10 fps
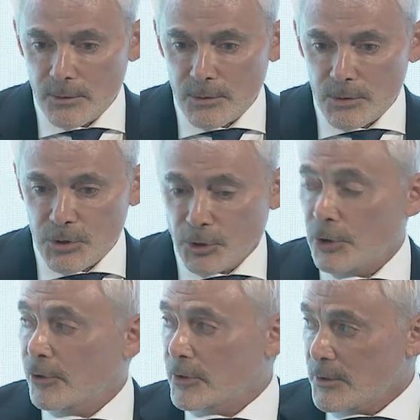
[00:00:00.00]

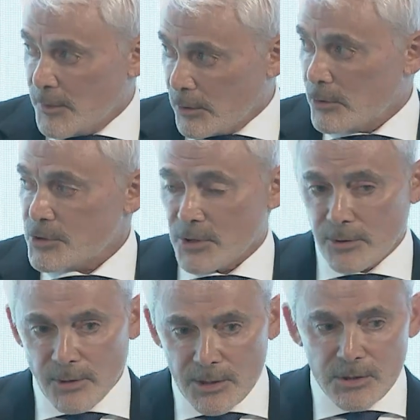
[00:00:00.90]
securing the minerals that are
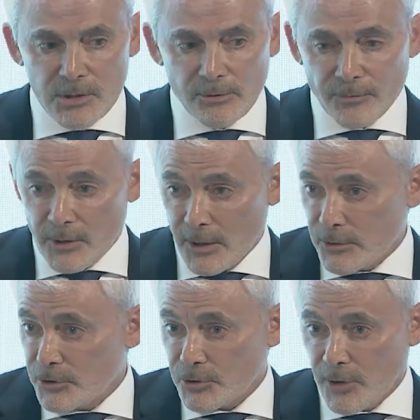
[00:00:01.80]
necessary for the
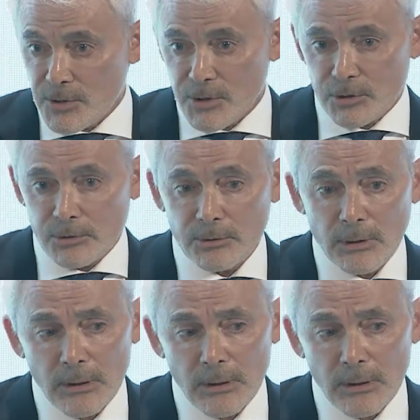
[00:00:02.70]
energy transition.